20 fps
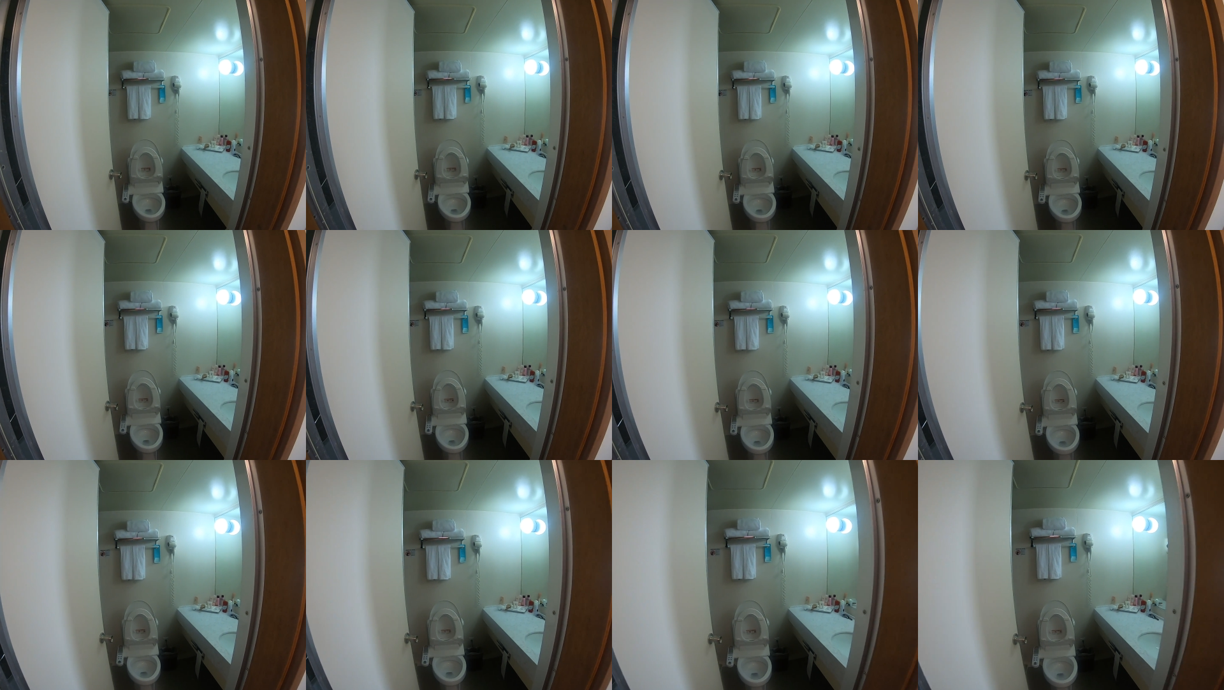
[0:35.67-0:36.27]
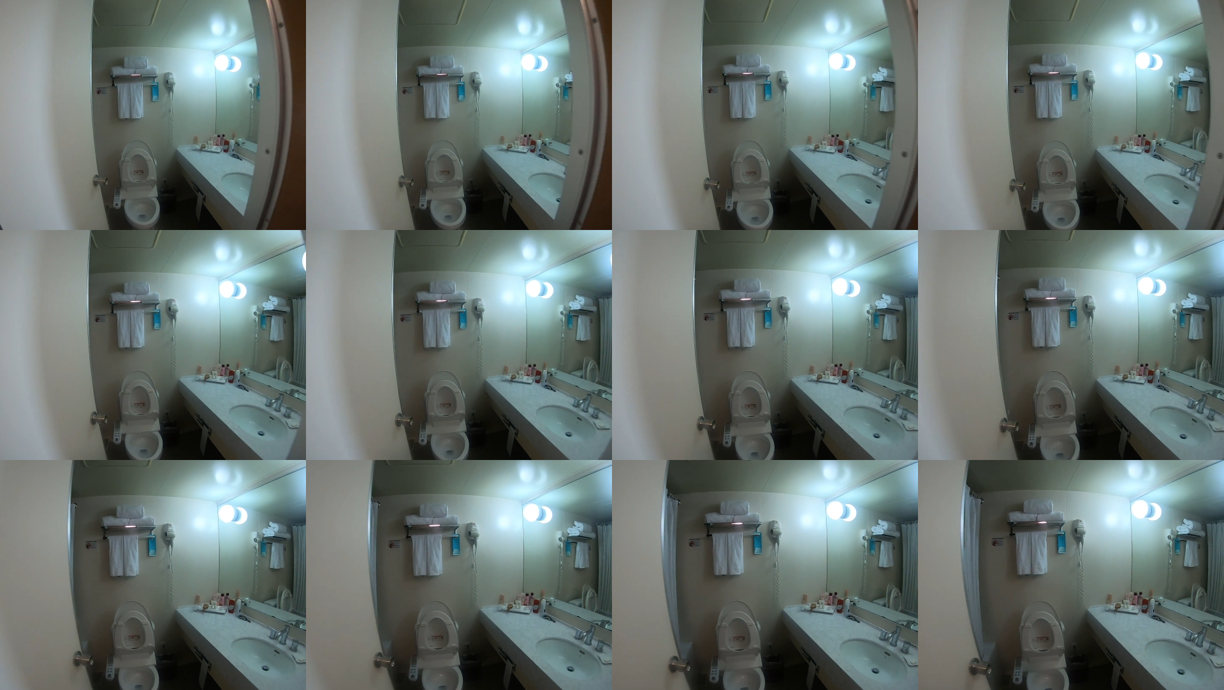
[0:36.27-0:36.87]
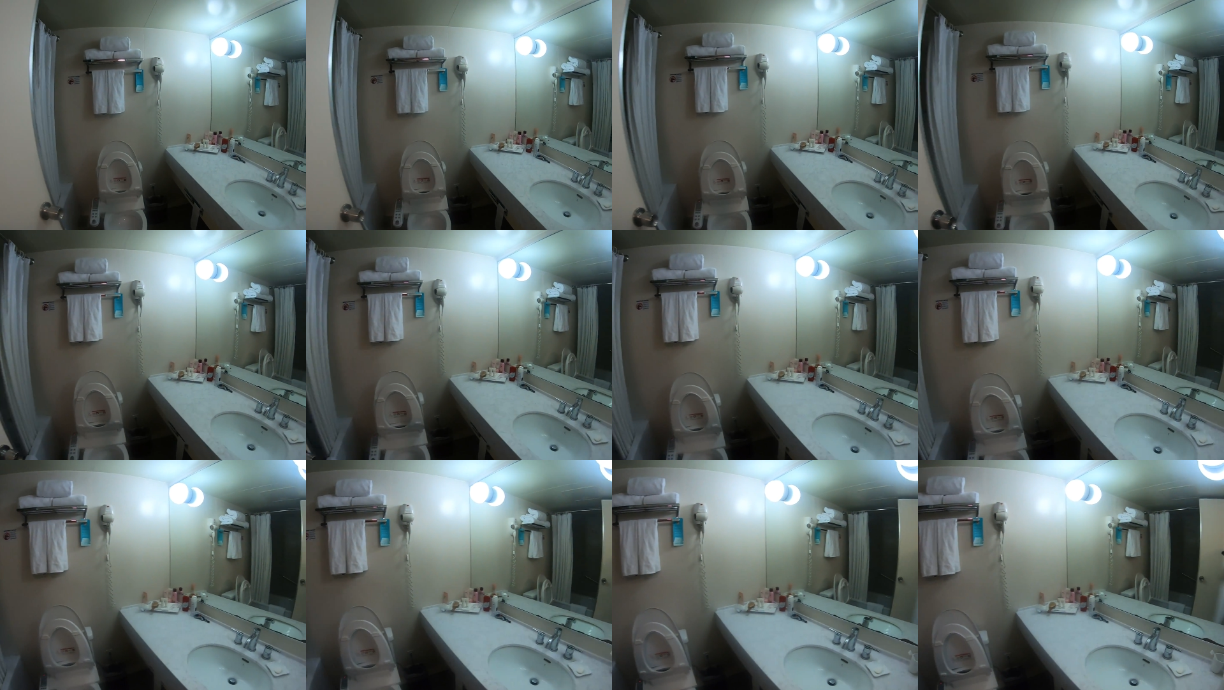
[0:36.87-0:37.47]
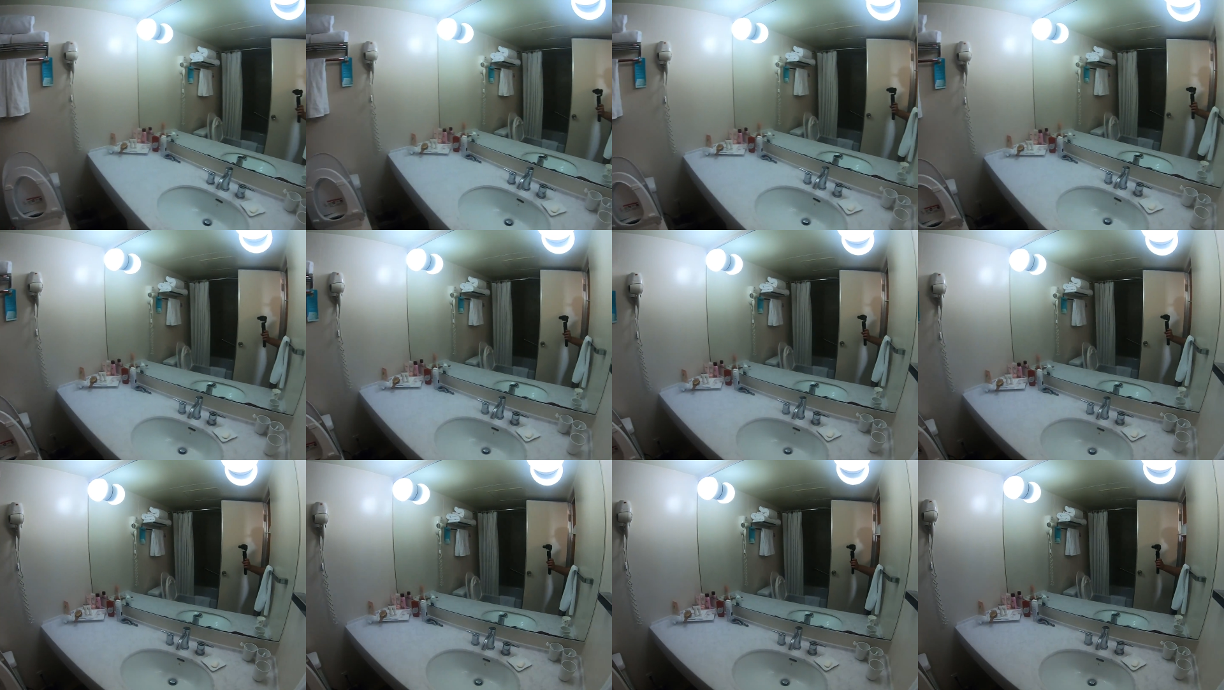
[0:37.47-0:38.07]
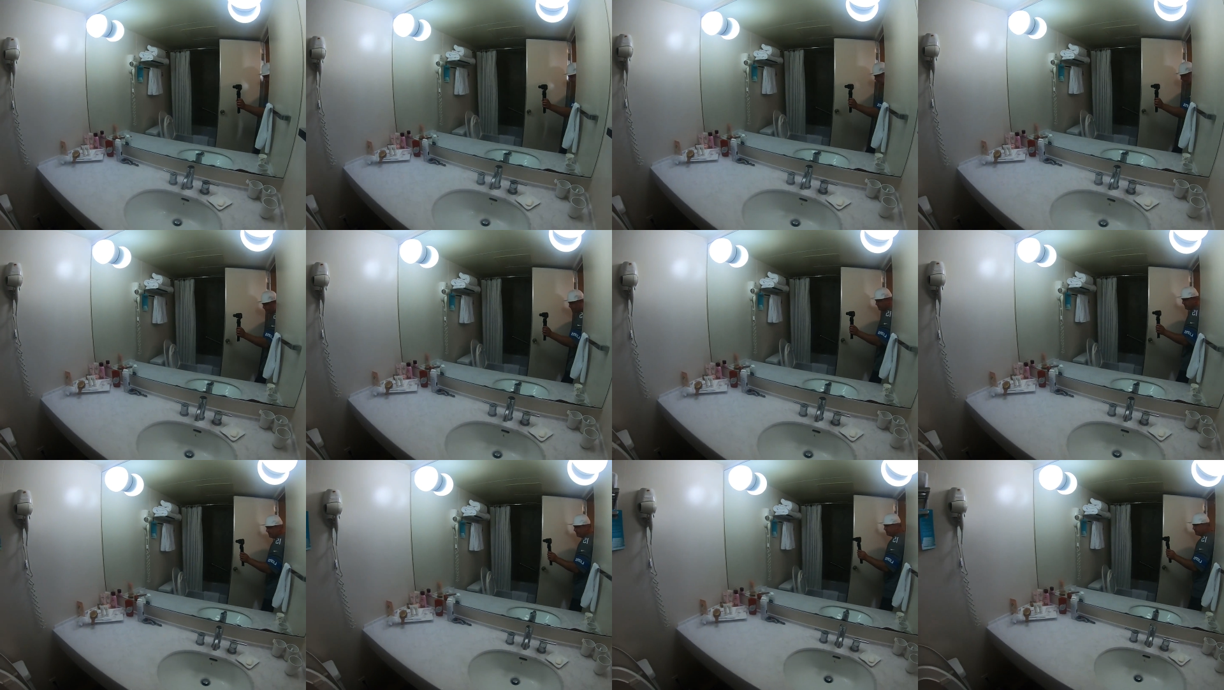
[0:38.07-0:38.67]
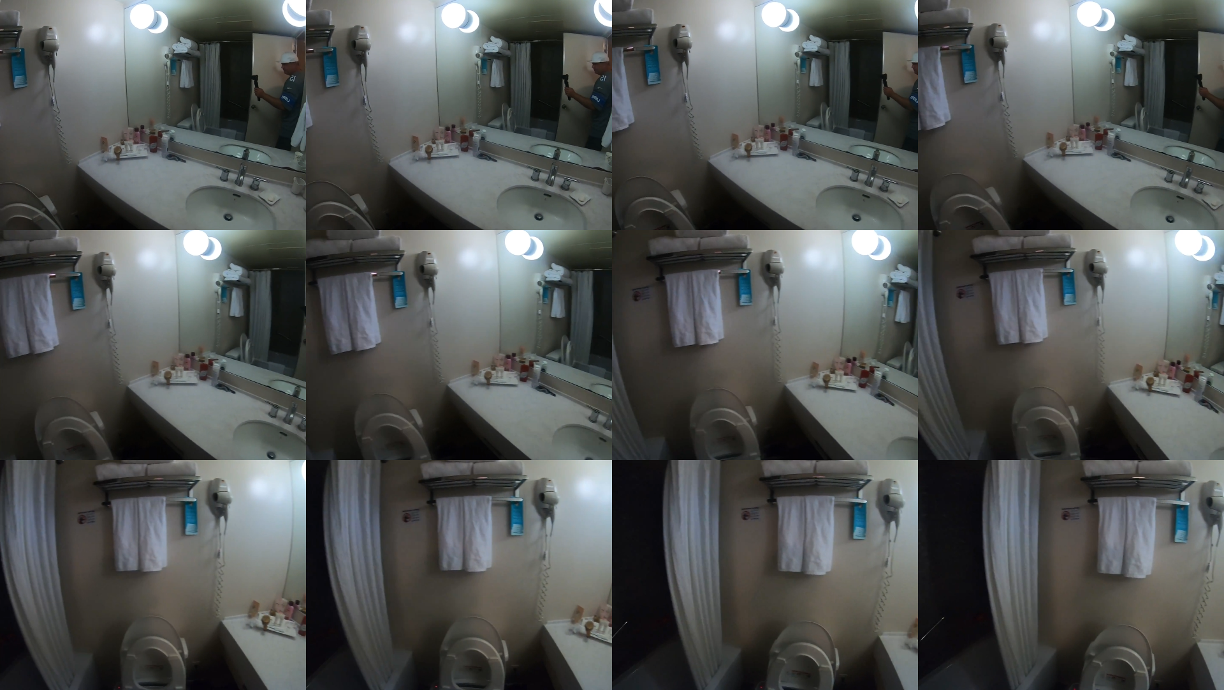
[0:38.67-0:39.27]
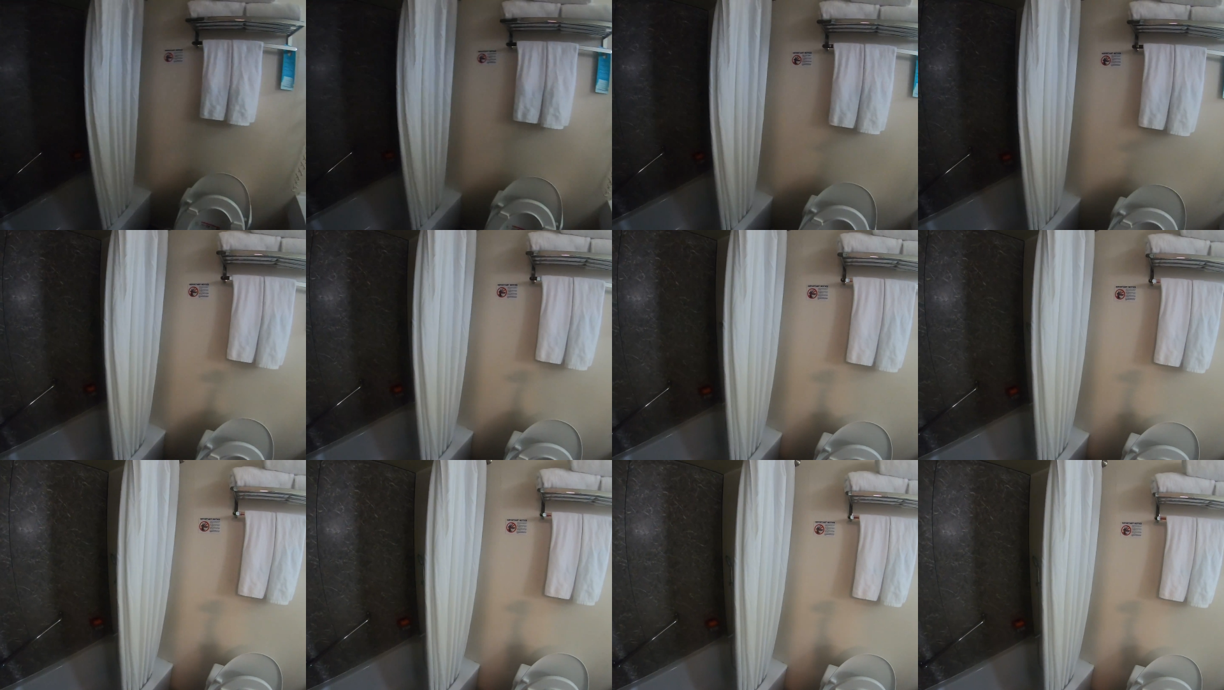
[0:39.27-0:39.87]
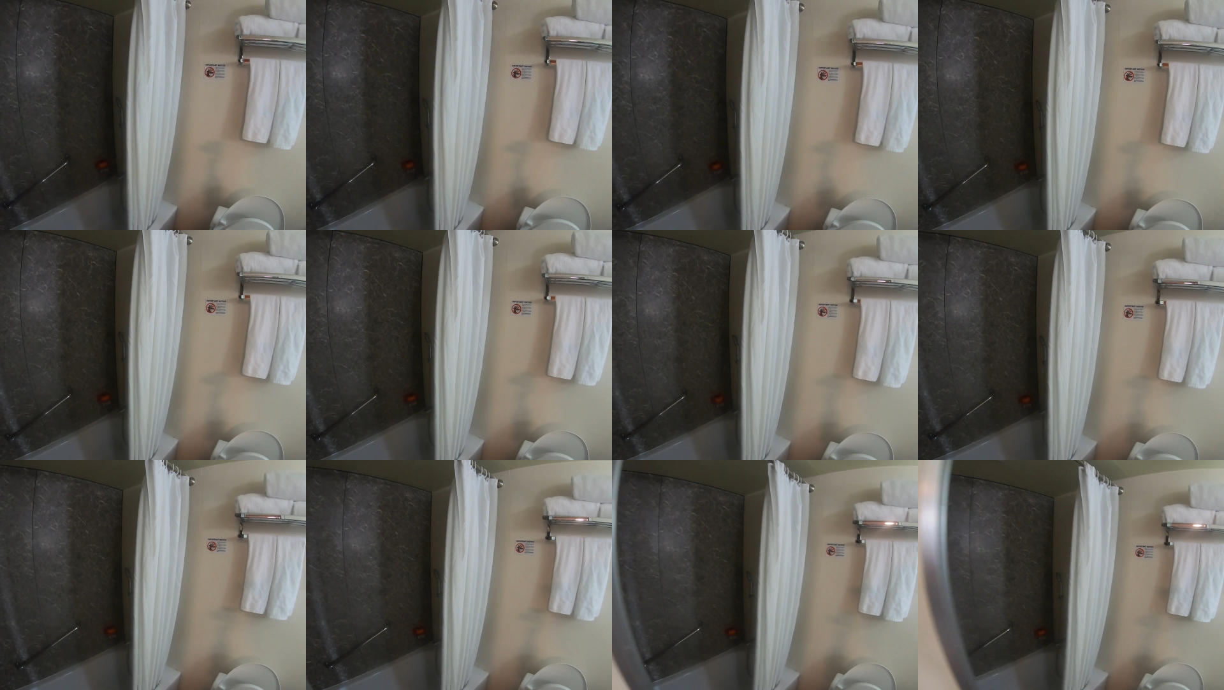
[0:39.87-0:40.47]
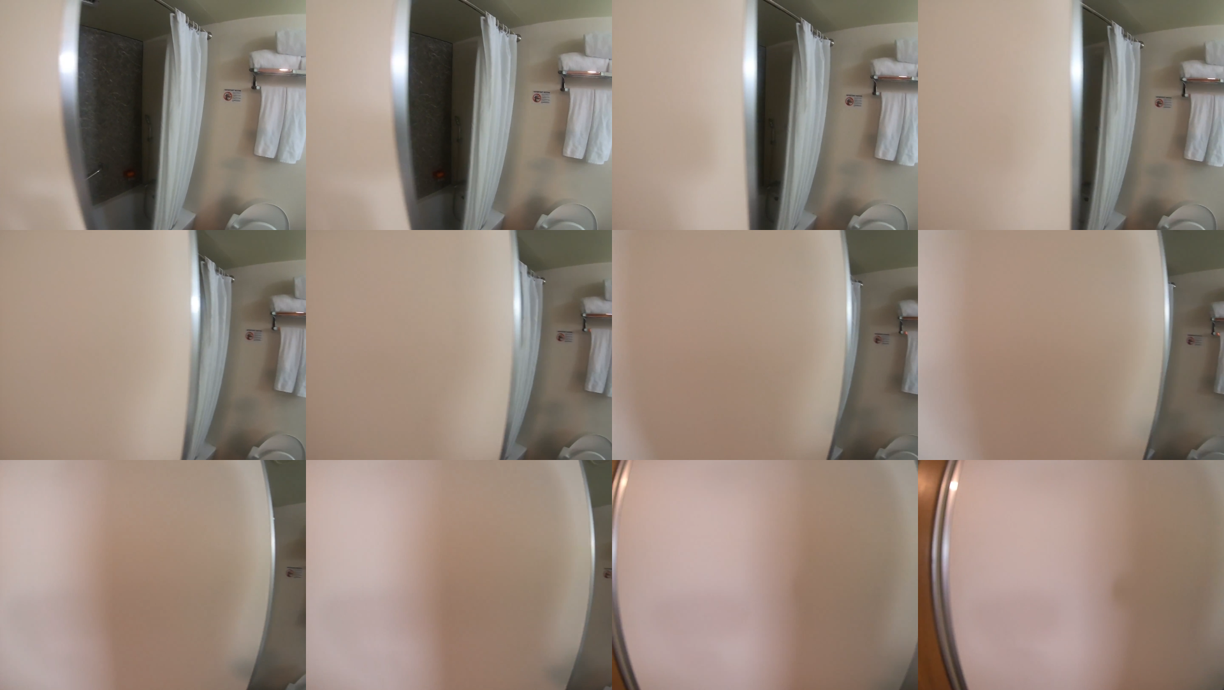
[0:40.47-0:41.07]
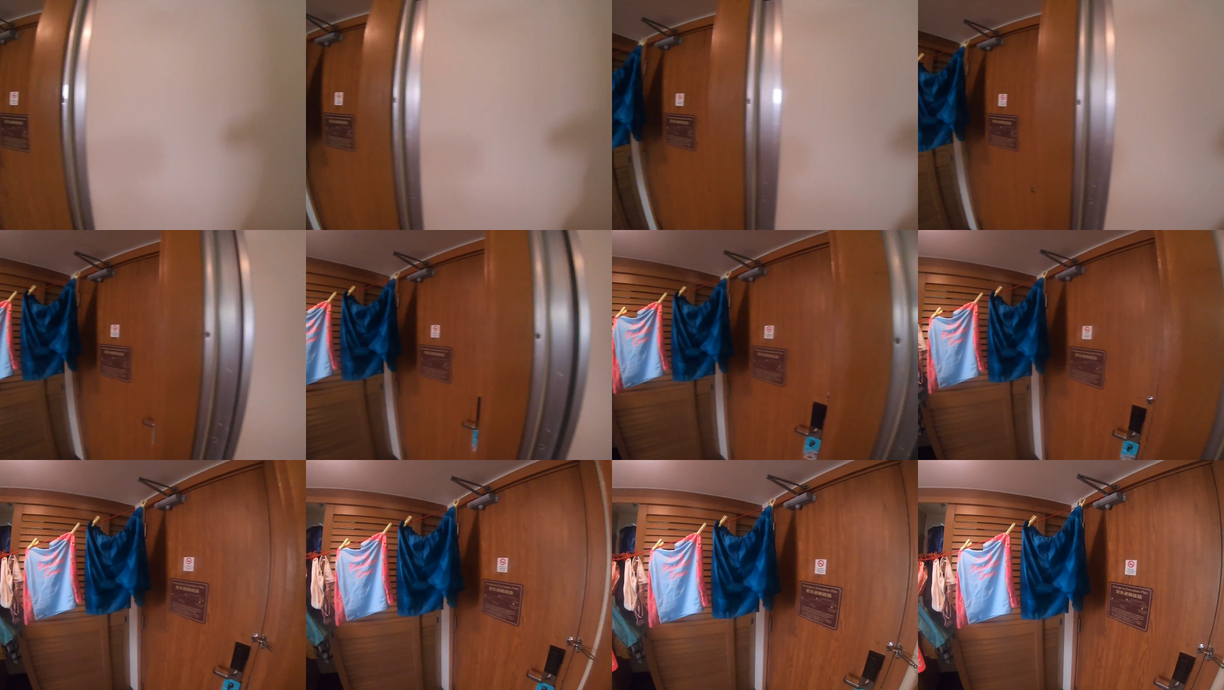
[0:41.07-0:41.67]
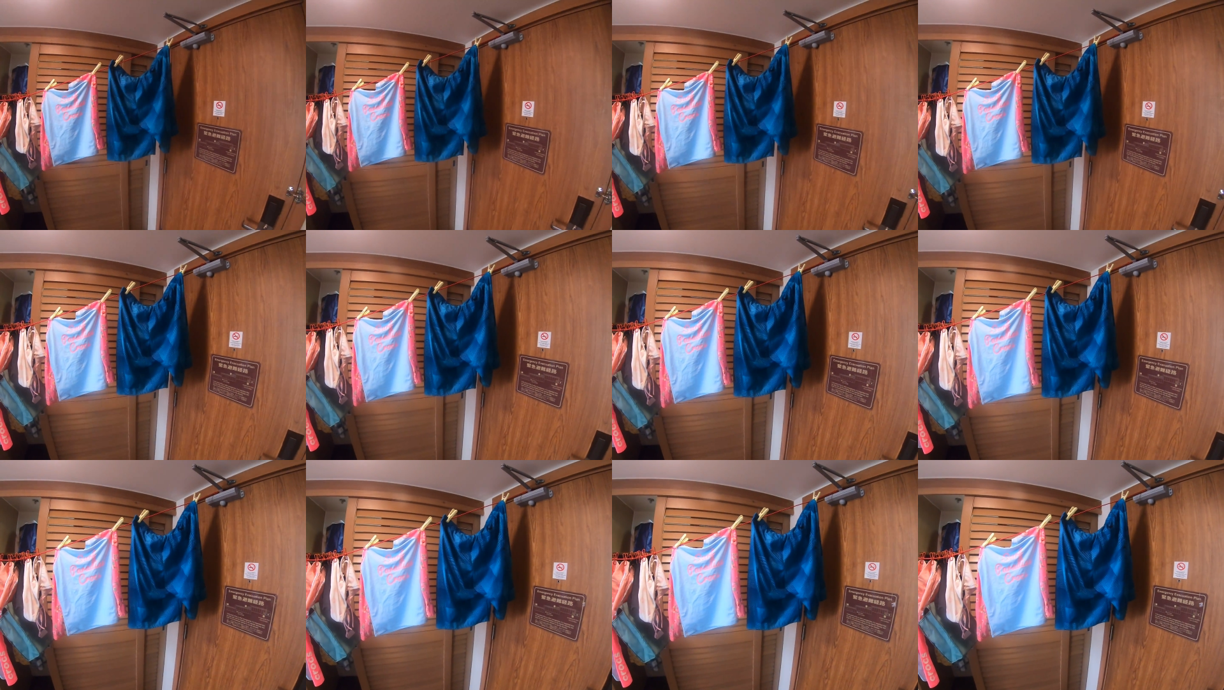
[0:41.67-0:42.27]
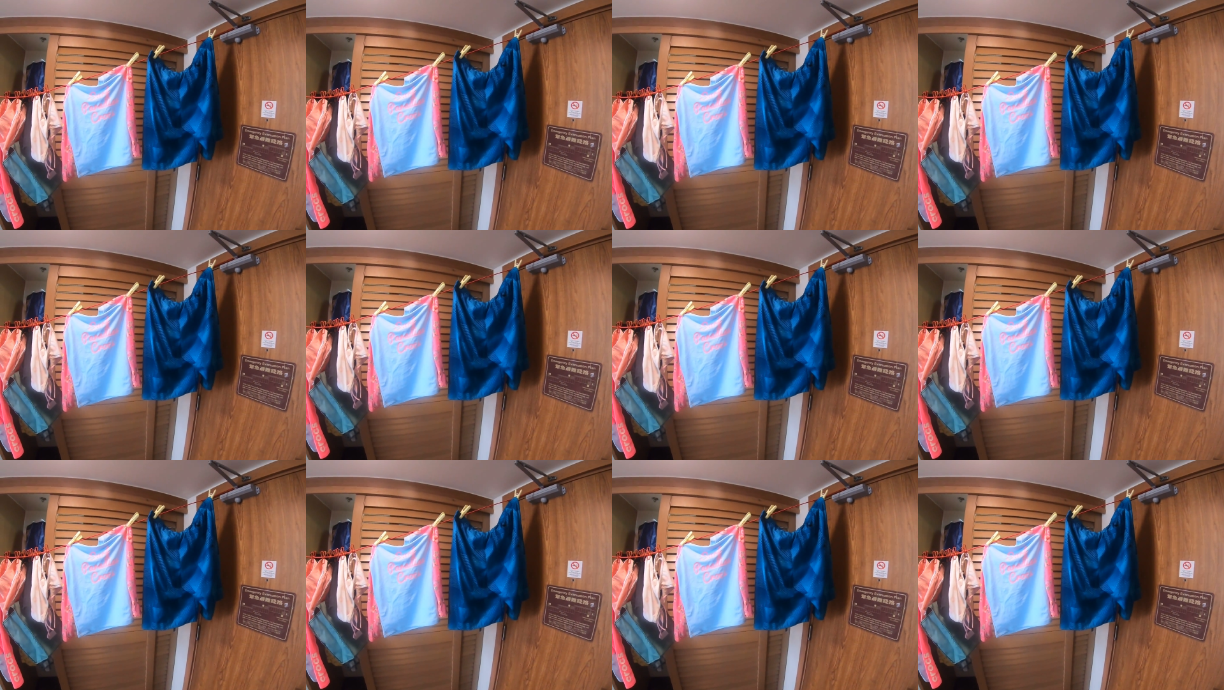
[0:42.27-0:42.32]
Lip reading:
Nobody's mouth can be seen.